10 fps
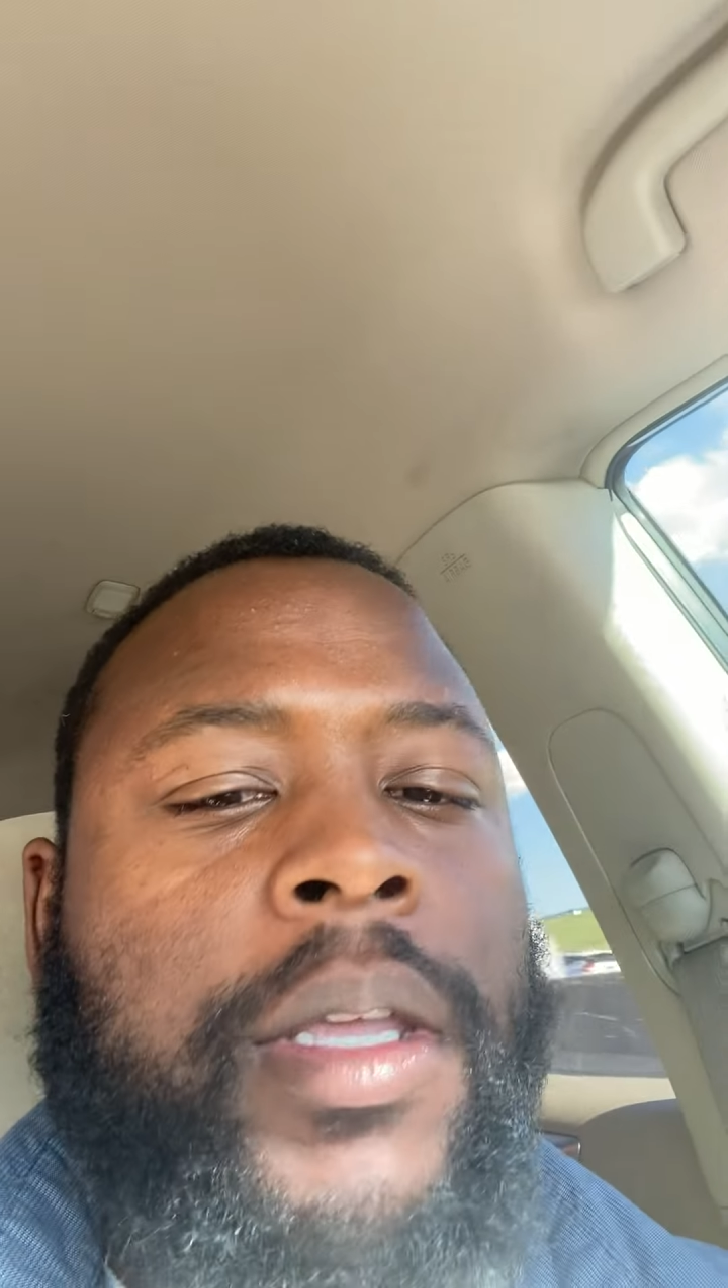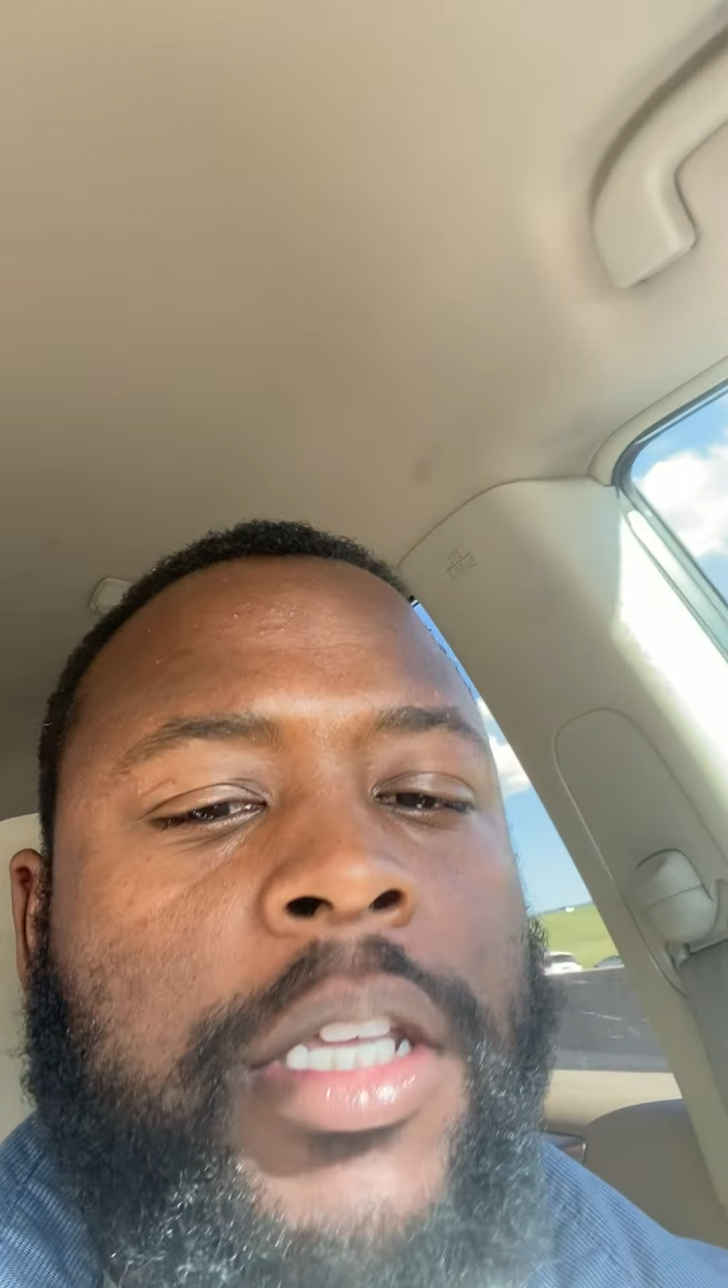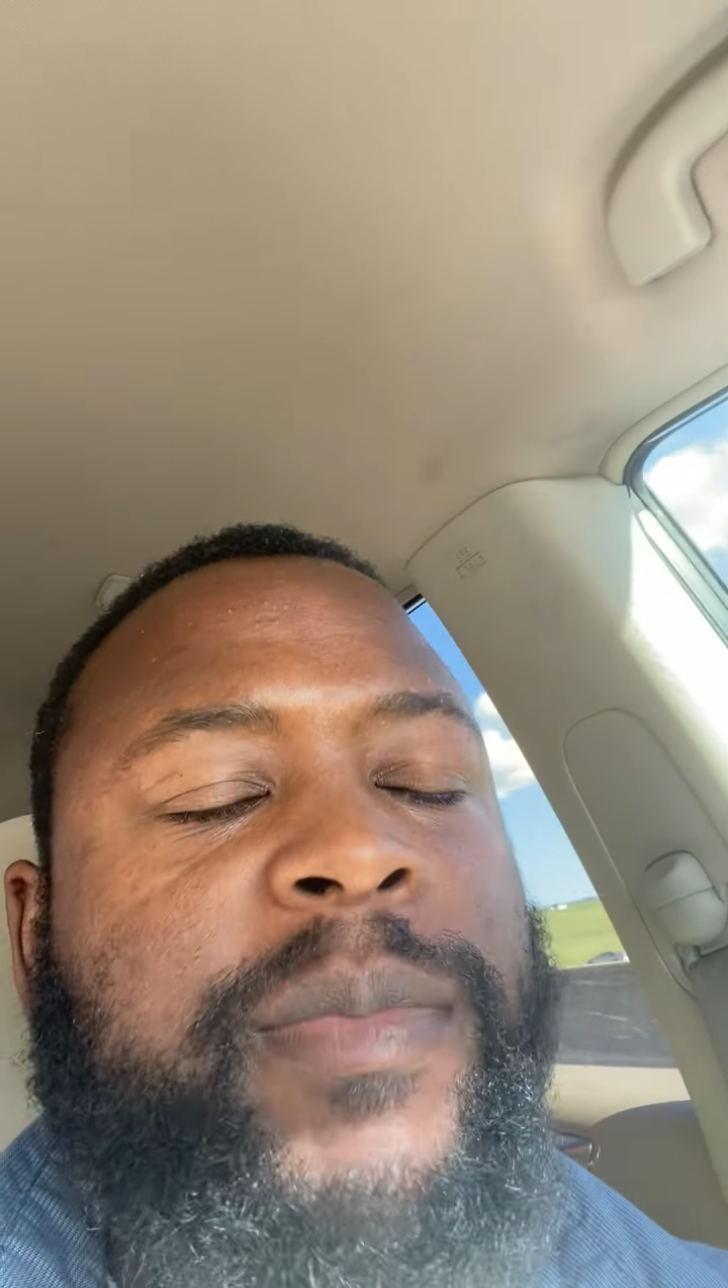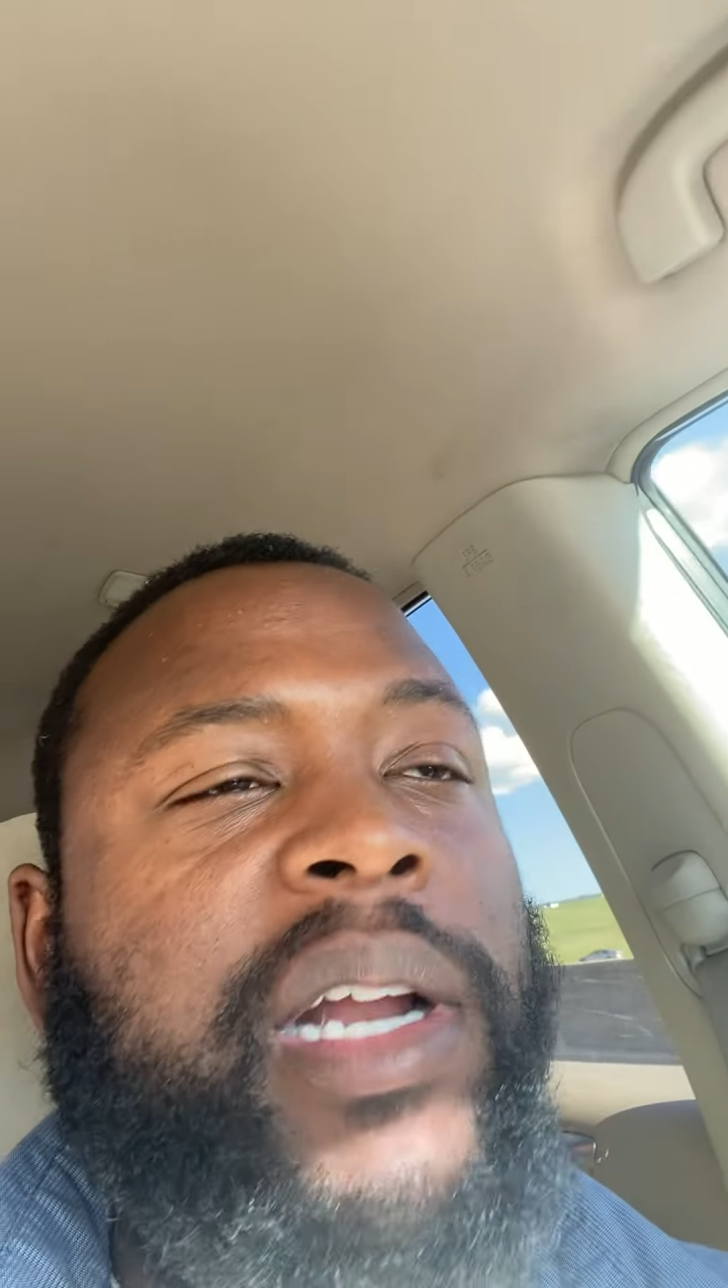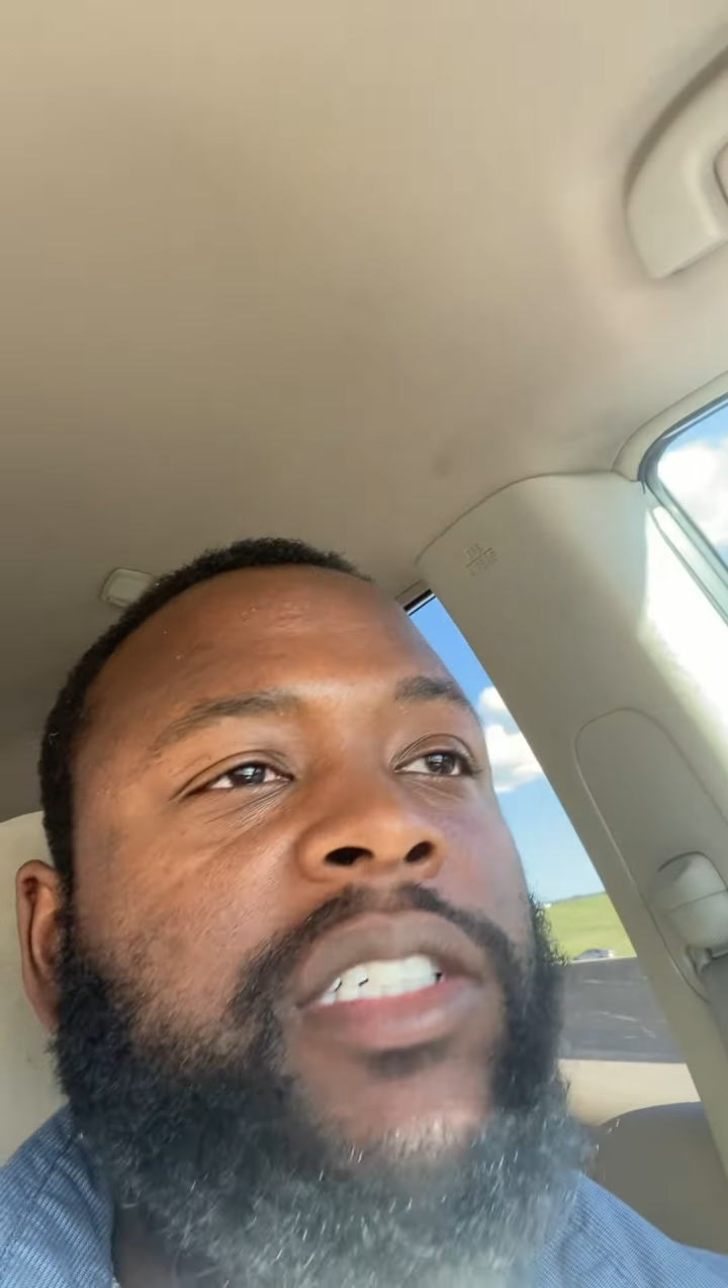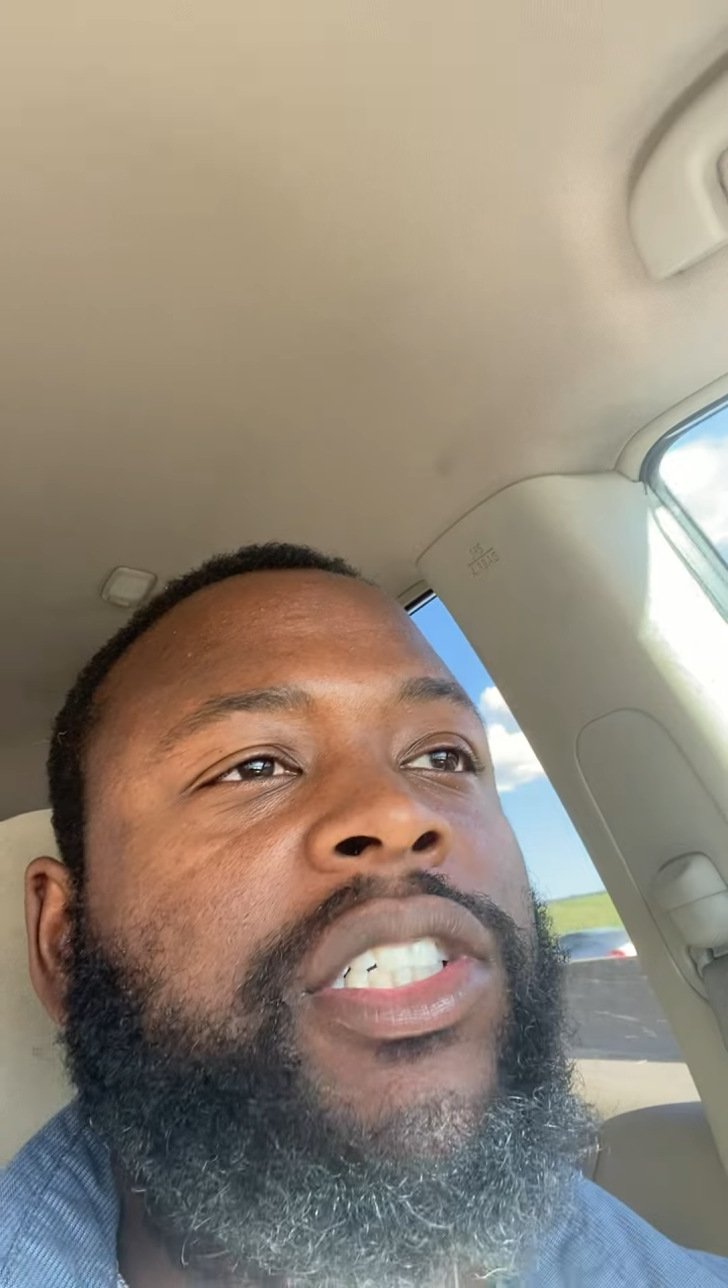He's better than